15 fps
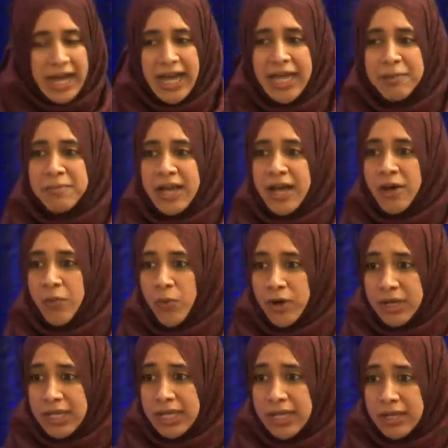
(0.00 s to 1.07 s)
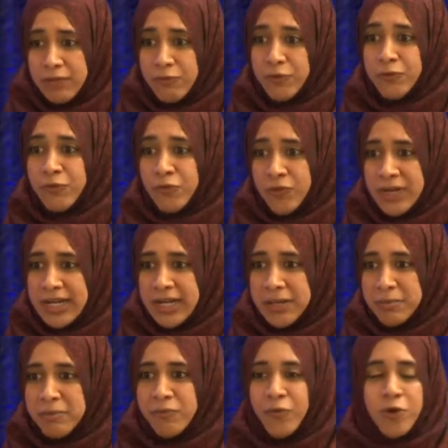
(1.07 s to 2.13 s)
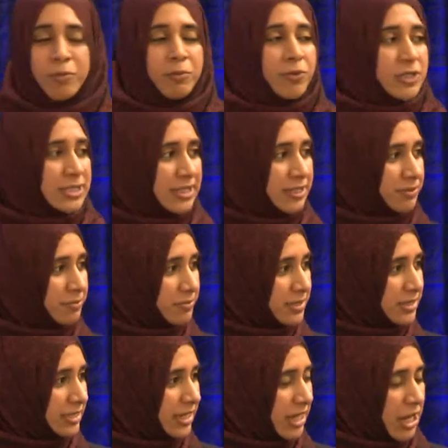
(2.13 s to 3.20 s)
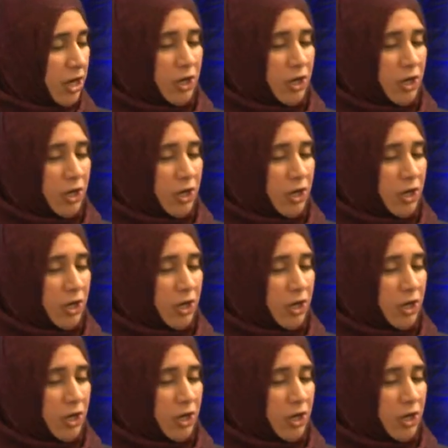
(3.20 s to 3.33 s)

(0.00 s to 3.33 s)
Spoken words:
I'm not working for freedom for Muslims.